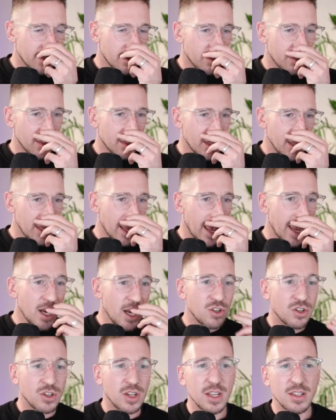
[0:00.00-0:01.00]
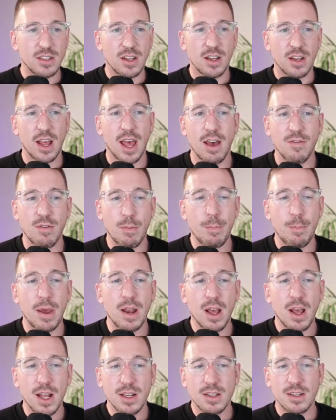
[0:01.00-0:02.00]
the agent is going to have a better
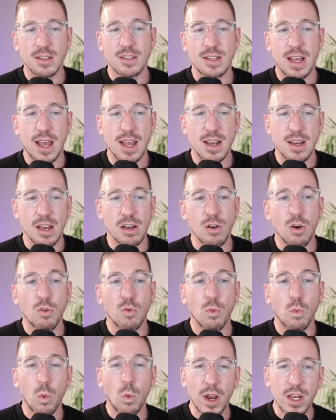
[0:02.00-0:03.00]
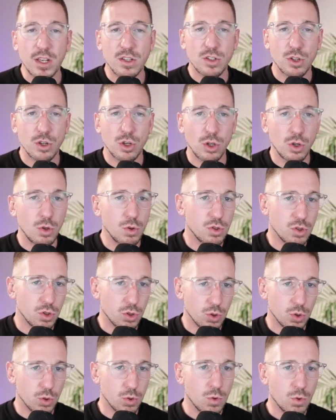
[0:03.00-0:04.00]
understanding of when to use the
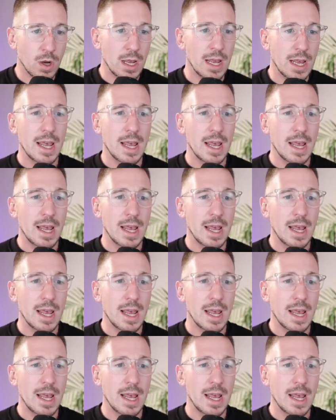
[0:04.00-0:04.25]
tool